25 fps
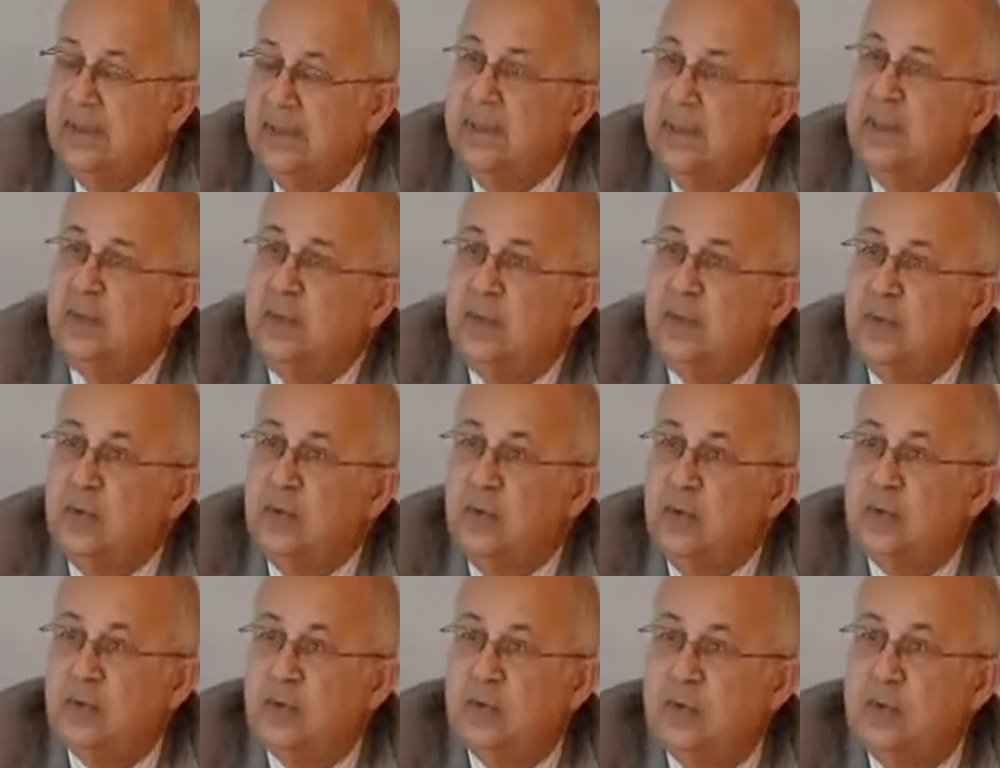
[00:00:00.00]
That,
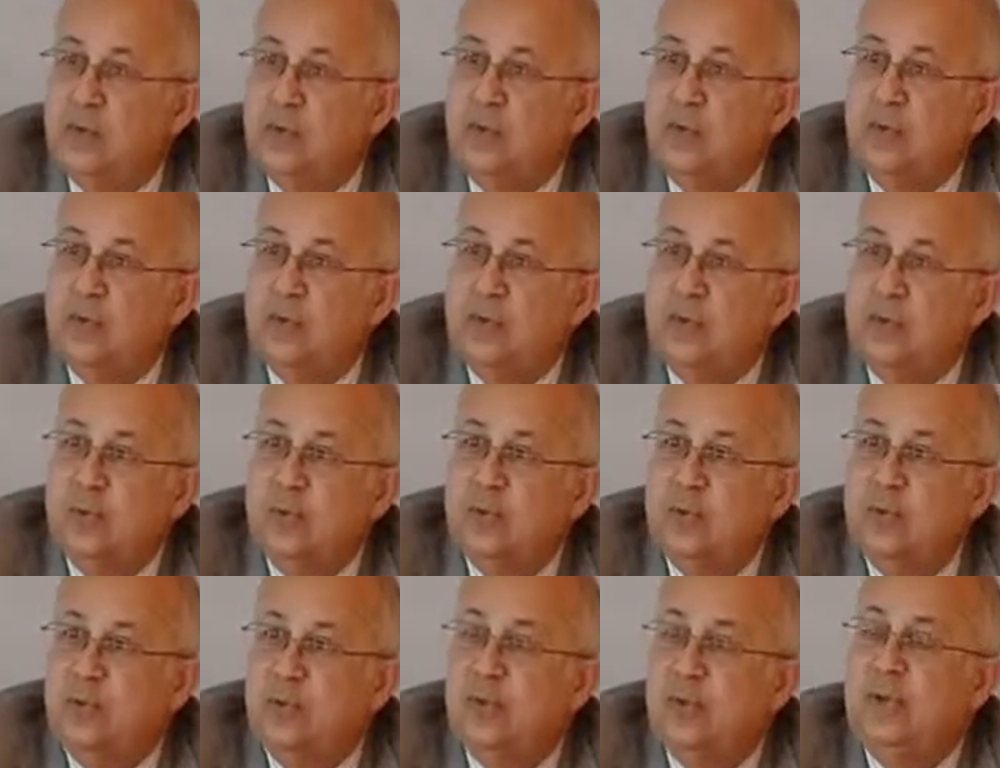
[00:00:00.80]
of course, is
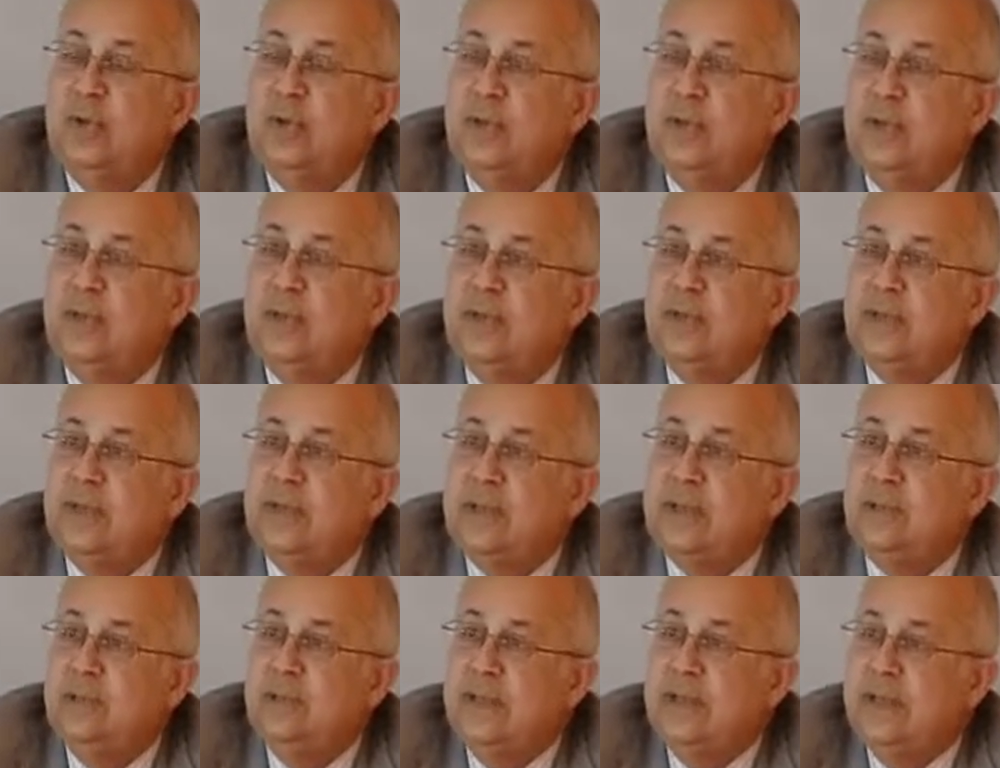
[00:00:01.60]
also
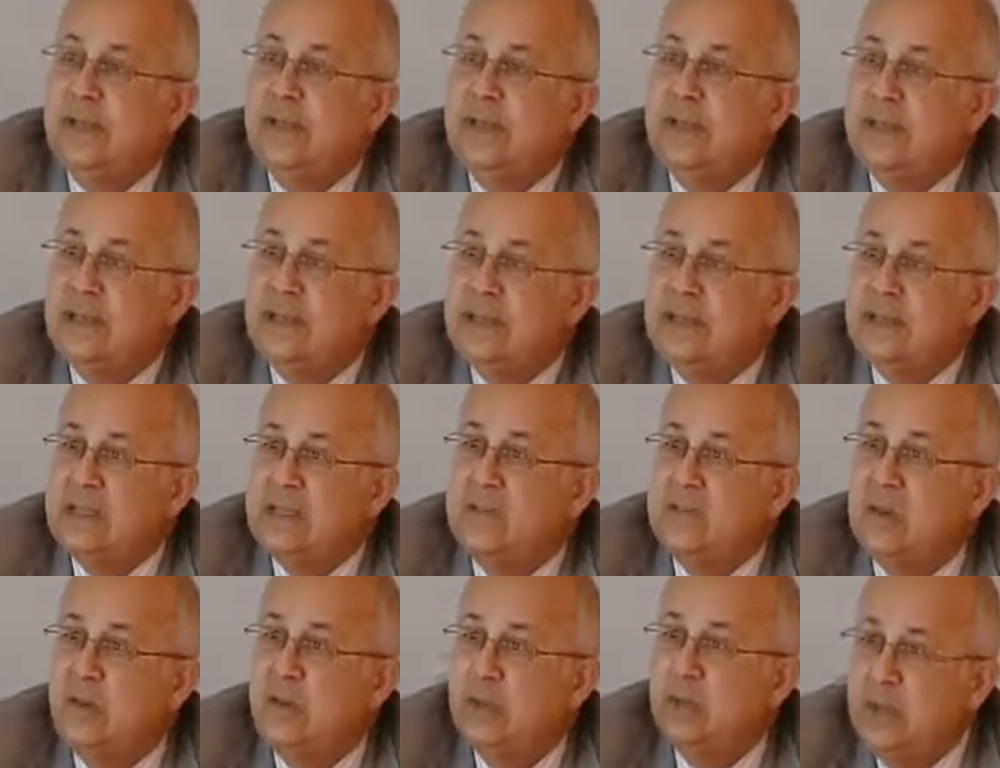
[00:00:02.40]
something that he
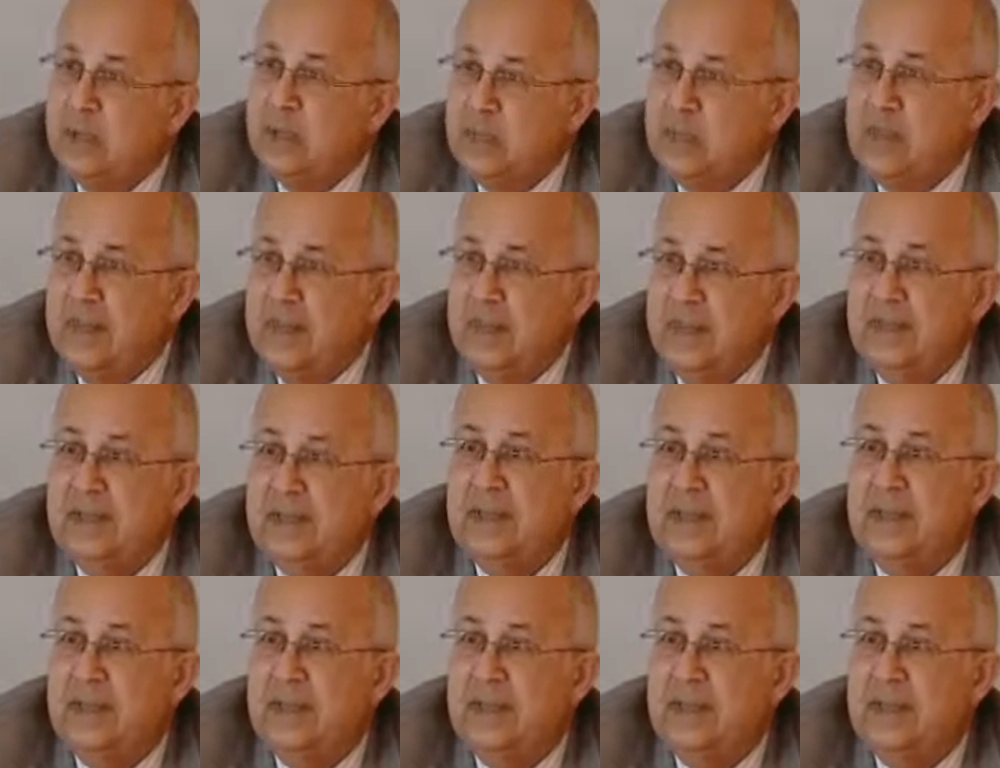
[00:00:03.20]
says about Whitman.